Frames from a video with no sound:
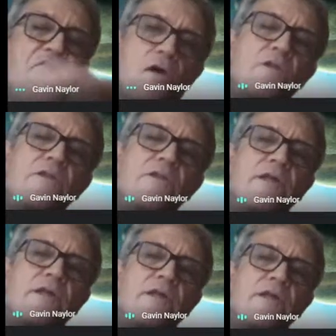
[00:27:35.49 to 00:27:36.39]
fold
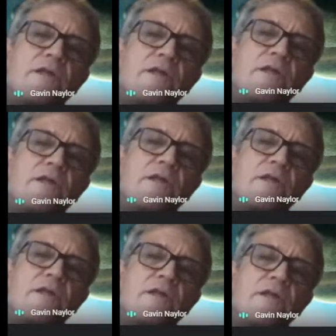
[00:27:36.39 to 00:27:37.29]
up to form the
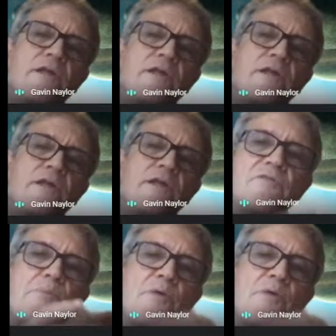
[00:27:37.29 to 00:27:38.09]
tertiary levels of the